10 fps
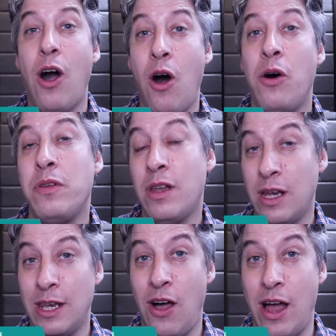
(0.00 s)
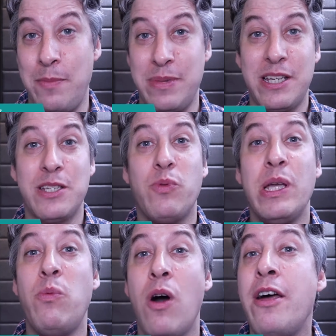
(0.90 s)
online because
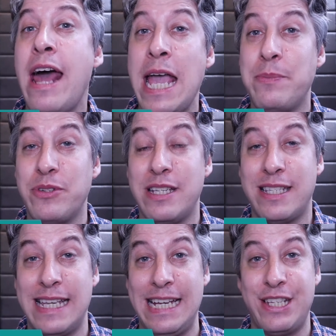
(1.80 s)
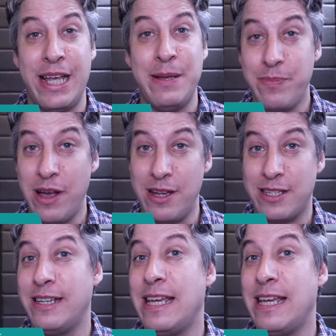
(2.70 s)
we weren't able to teach in person